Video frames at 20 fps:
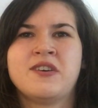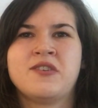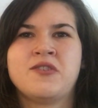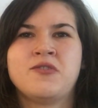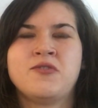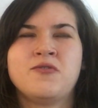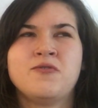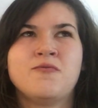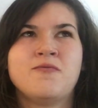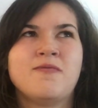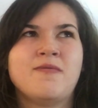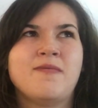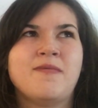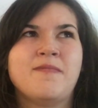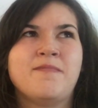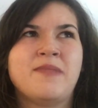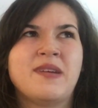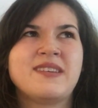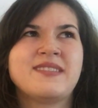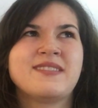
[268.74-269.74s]
who
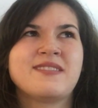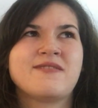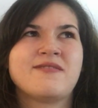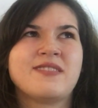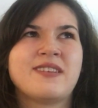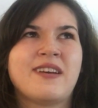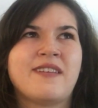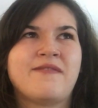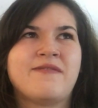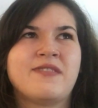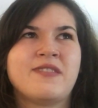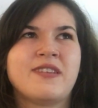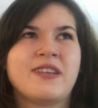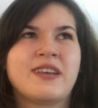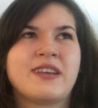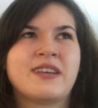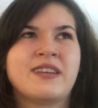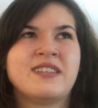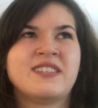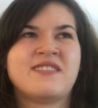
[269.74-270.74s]
basically I feel
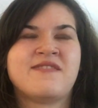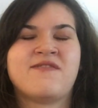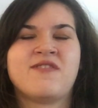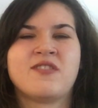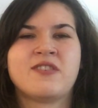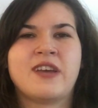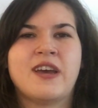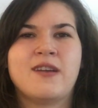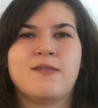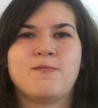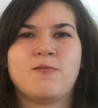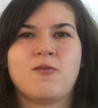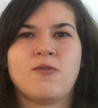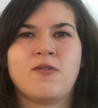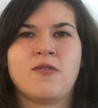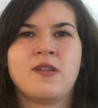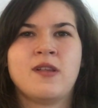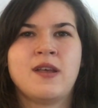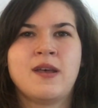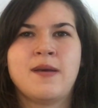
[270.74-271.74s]
like is
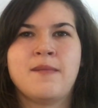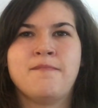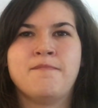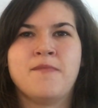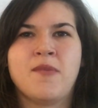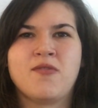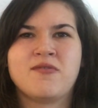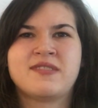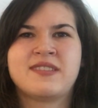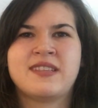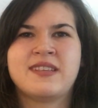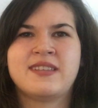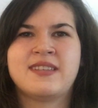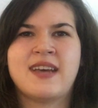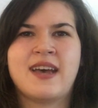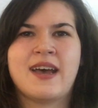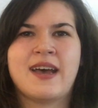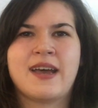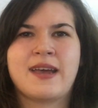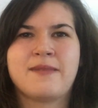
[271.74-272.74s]
forgettable most of the
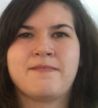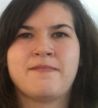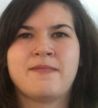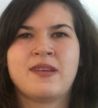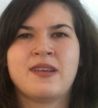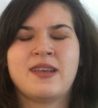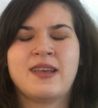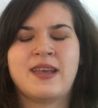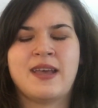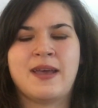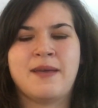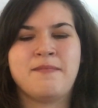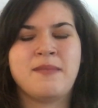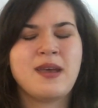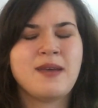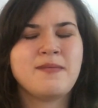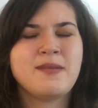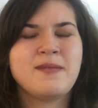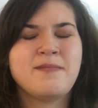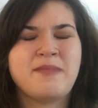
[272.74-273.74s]
time and
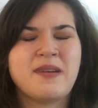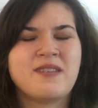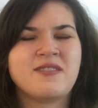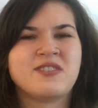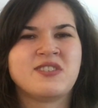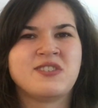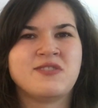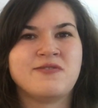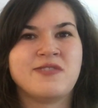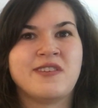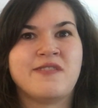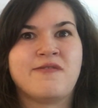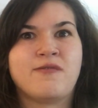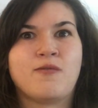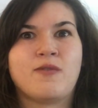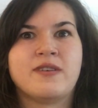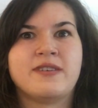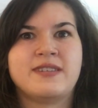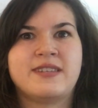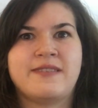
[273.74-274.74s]
maybe better suited
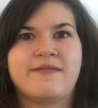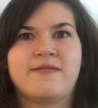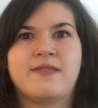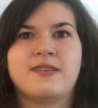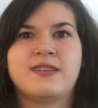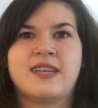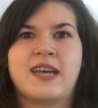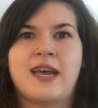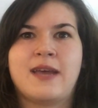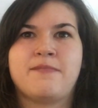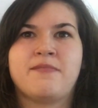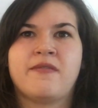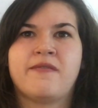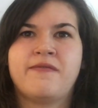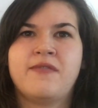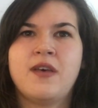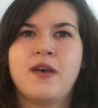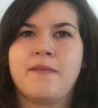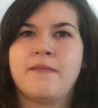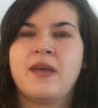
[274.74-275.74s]
for a different type of
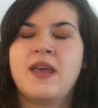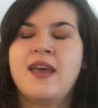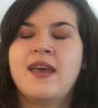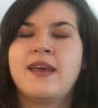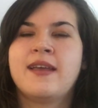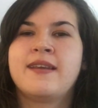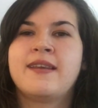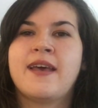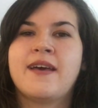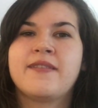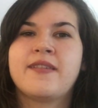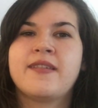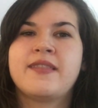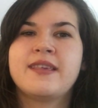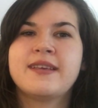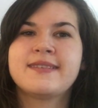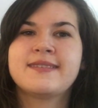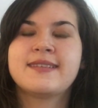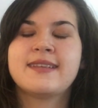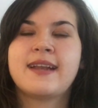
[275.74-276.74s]
film. Now, the
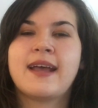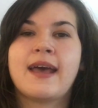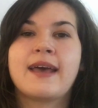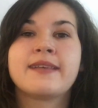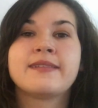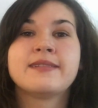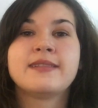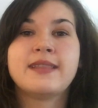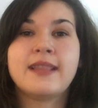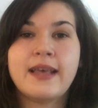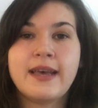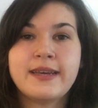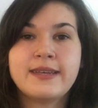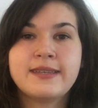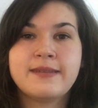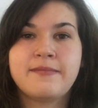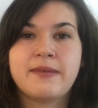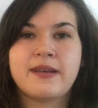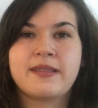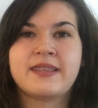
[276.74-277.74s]
things that I
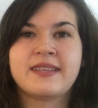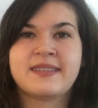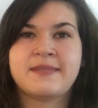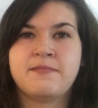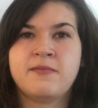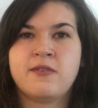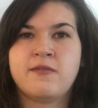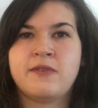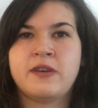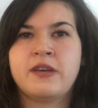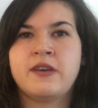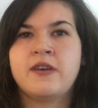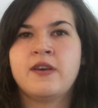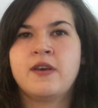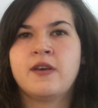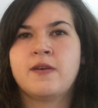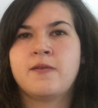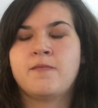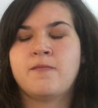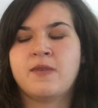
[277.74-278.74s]
liked about this movie
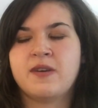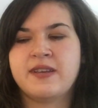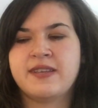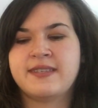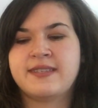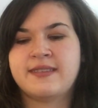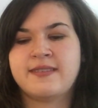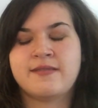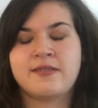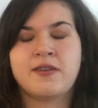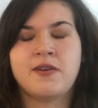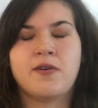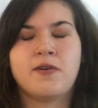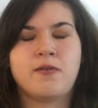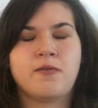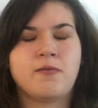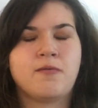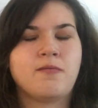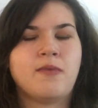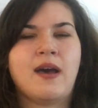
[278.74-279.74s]
was, you
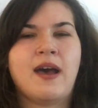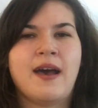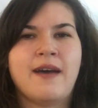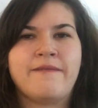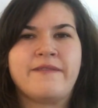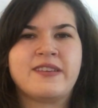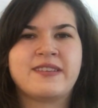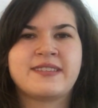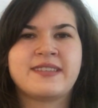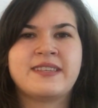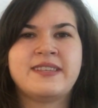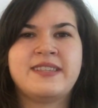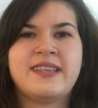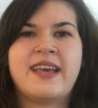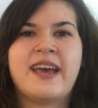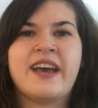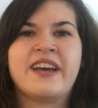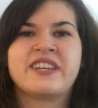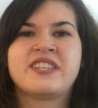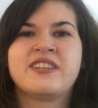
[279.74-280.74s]
know, obviously
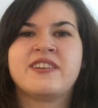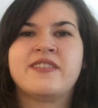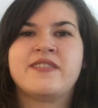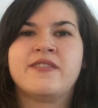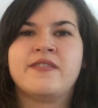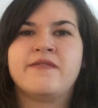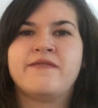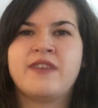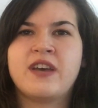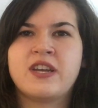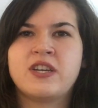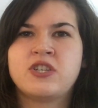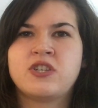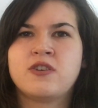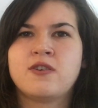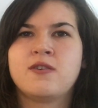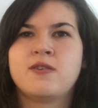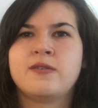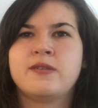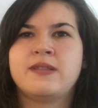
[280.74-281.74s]
the action and
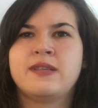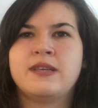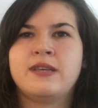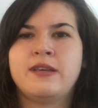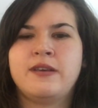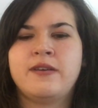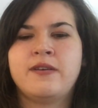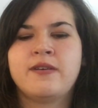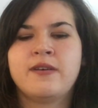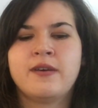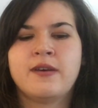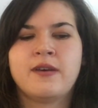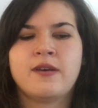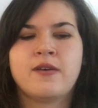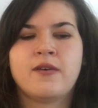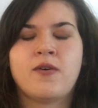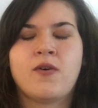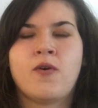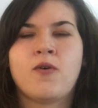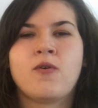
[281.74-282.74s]
adventure. The
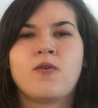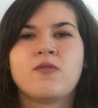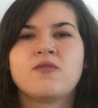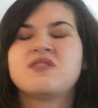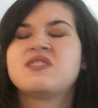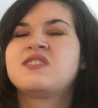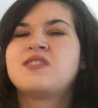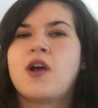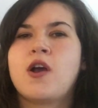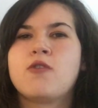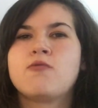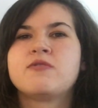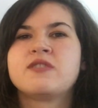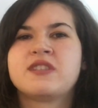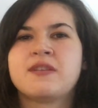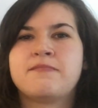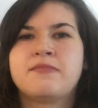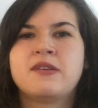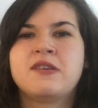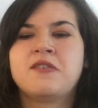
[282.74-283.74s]
whole Star
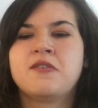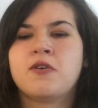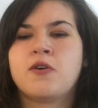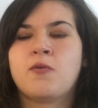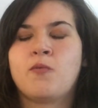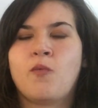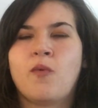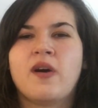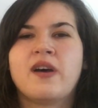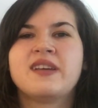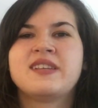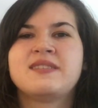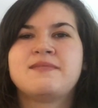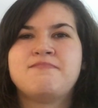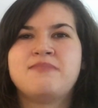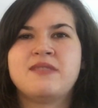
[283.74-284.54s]
Wars appeal was